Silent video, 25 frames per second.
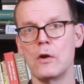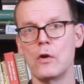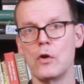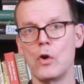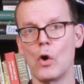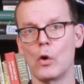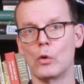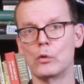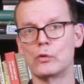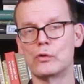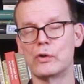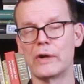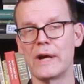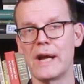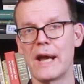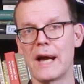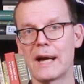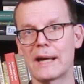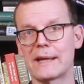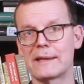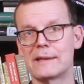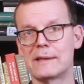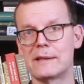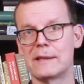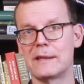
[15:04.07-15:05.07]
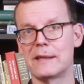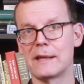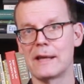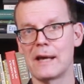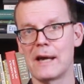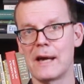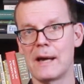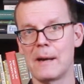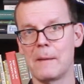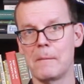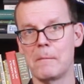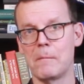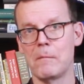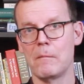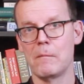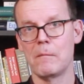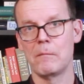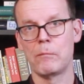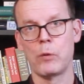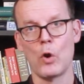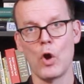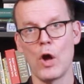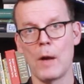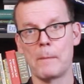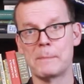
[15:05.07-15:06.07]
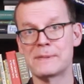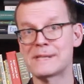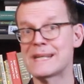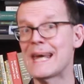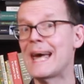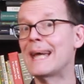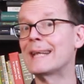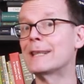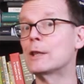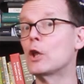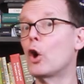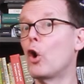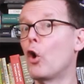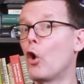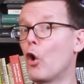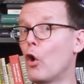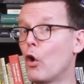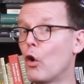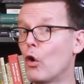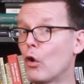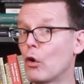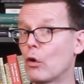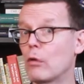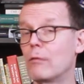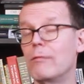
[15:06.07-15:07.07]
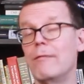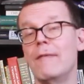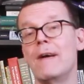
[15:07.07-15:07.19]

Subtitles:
don't react perhaps at all.